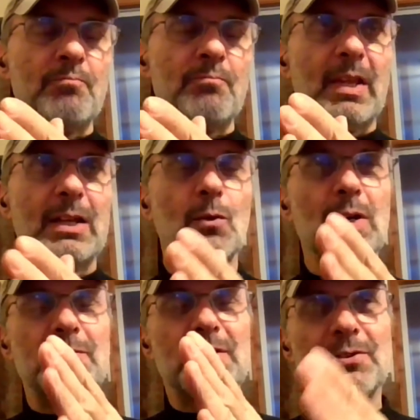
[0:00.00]
I don't want to have
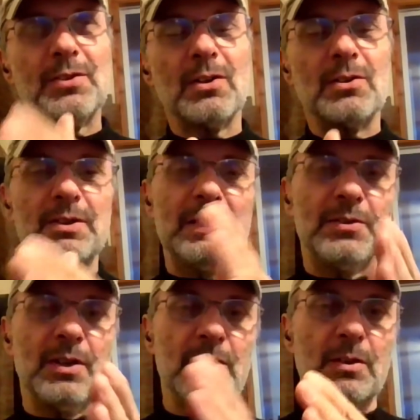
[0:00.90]
to solder,
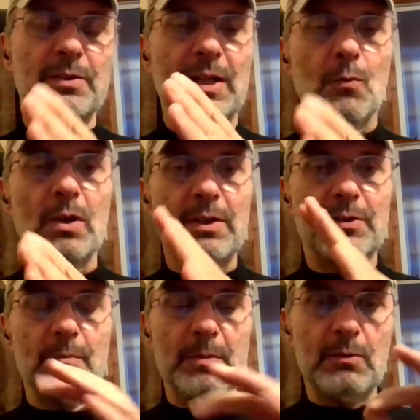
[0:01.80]
desolder, because I want this to
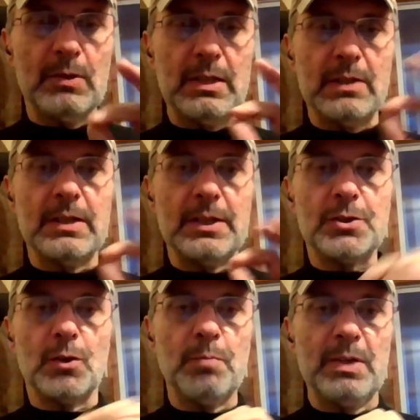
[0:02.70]
be really a nice
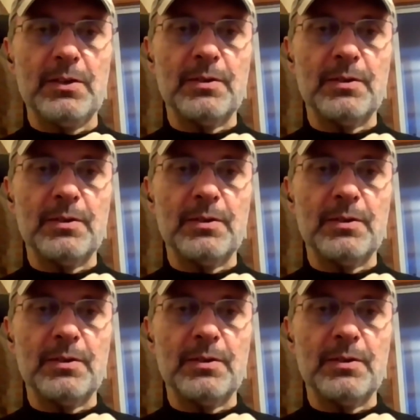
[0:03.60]
showpiece.